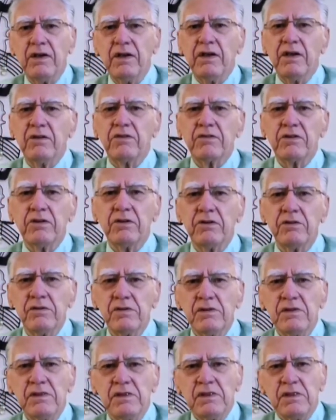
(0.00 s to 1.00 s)
And so
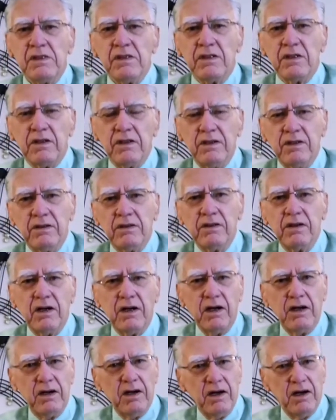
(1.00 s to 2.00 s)

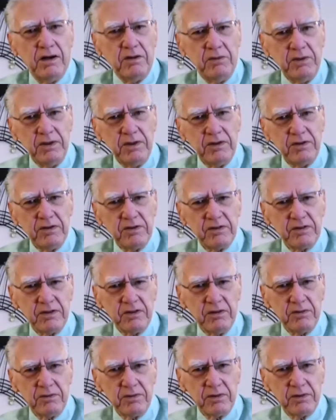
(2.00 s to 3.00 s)
I want to just
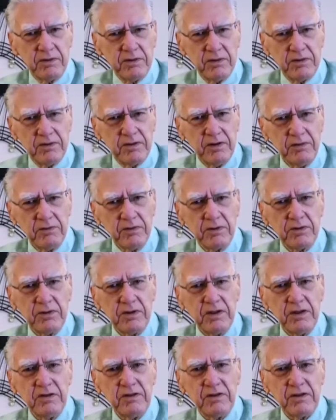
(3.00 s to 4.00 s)
cover several
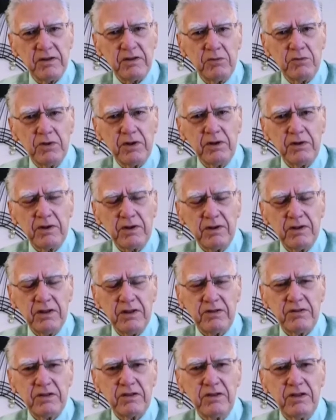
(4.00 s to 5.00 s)
things where
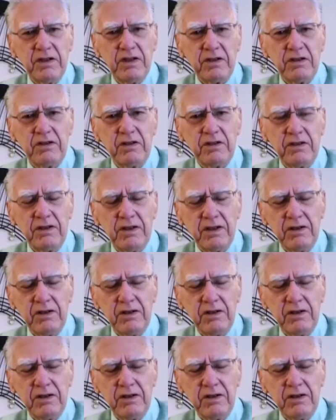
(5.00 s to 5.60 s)
it's connected.